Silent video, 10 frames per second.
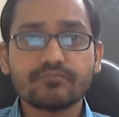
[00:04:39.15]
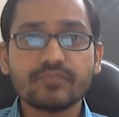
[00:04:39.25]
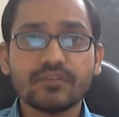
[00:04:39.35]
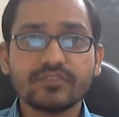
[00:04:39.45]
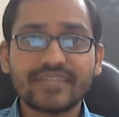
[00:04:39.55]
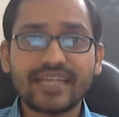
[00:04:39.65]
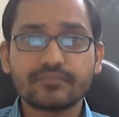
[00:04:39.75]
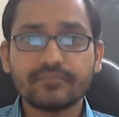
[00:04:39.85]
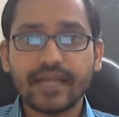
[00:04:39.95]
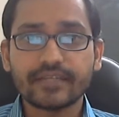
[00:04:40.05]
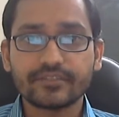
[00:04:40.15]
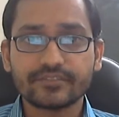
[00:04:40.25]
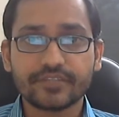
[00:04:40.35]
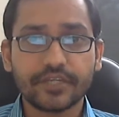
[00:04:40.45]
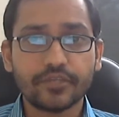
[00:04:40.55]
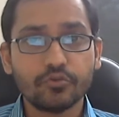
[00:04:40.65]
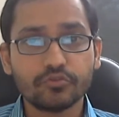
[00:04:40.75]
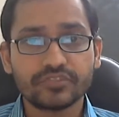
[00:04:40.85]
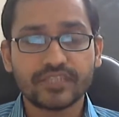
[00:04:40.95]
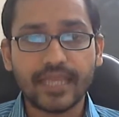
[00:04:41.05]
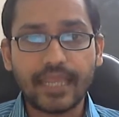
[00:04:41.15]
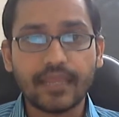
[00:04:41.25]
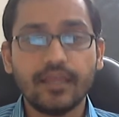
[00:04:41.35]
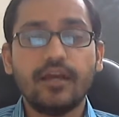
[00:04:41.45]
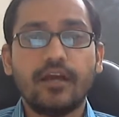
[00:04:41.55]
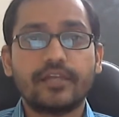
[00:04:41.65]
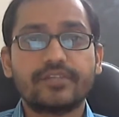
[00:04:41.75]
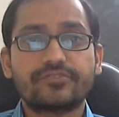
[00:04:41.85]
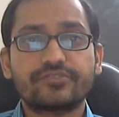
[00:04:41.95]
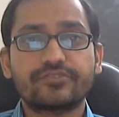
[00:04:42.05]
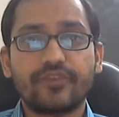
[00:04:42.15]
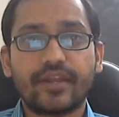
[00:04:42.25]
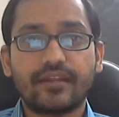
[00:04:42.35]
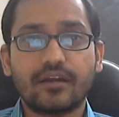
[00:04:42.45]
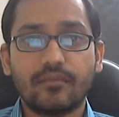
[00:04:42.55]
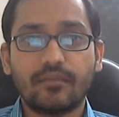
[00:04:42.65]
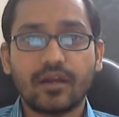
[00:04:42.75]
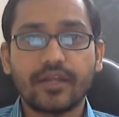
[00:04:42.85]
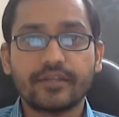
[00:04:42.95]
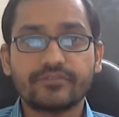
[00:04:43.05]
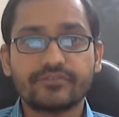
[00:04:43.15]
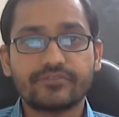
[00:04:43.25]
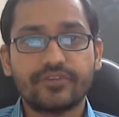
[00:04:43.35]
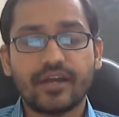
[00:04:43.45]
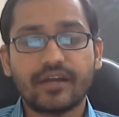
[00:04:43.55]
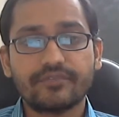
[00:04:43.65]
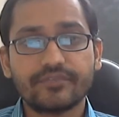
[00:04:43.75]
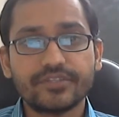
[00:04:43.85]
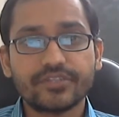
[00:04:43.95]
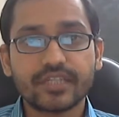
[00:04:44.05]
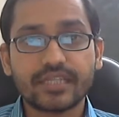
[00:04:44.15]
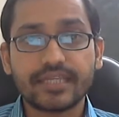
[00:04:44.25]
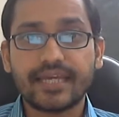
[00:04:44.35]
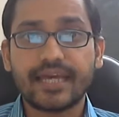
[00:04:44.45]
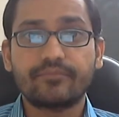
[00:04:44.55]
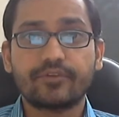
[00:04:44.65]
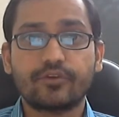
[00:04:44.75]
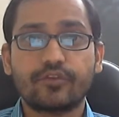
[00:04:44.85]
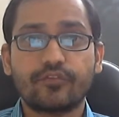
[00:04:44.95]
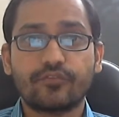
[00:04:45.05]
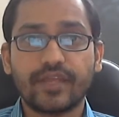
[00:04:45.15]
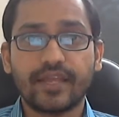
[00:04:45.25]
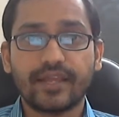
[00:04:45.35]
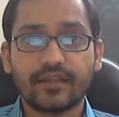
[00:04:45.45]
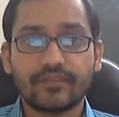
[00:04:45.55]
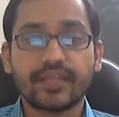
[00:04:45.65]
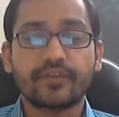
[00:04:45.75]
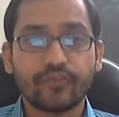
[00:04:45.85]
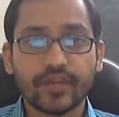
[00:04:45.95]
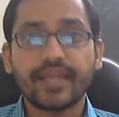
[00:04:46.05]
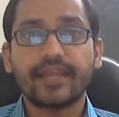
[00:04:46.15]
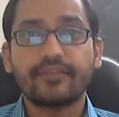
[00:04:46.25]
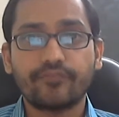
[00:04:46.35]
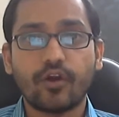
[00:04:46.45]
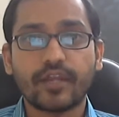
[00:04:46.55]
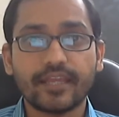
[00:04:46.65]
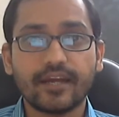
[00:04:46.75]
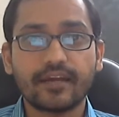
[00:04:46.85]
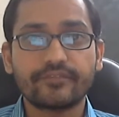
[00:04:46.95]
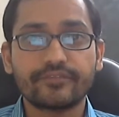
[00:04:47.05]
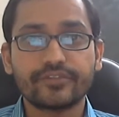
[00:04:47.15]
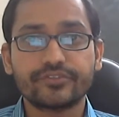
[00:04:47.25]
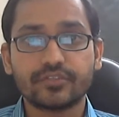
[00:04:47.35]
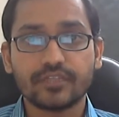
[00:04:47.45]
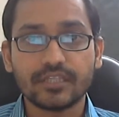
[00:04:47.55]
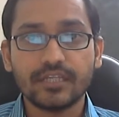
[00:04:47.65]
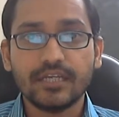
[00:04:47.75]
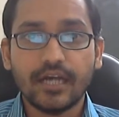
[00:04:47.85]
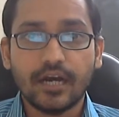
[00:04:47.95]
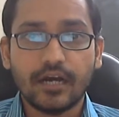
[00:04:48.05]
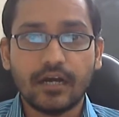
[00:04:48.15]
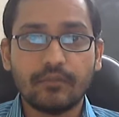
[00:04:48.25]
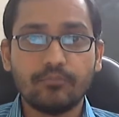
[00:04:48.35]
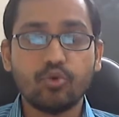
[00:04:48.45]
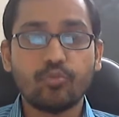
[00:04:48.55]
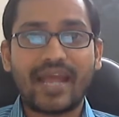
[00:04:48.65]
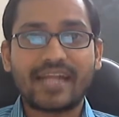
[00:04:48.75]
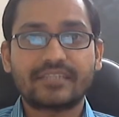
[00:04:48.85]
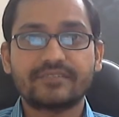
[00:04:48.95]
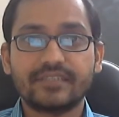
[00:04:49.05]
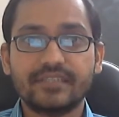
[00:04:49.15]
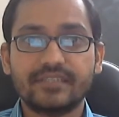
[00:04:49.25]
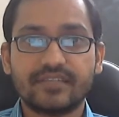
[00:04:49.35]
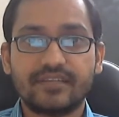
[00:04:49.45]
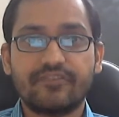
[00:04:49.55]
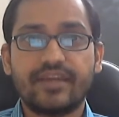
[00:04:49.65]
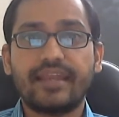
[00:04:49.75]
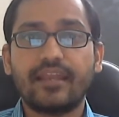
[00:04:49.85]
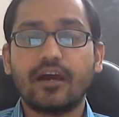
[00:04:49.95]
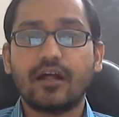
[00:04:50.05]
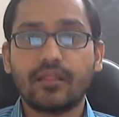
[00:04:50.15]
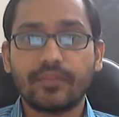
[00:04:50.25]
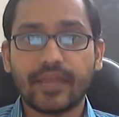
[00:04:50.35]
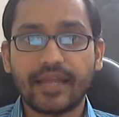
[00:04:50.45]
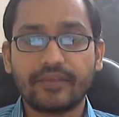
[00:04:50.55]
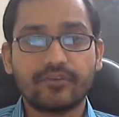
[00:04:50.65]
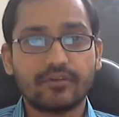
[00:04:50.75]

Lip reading: the central bankers reduce the interest rate, market interest rate, artificially, and because of that they create phony artificial boom activities. And when that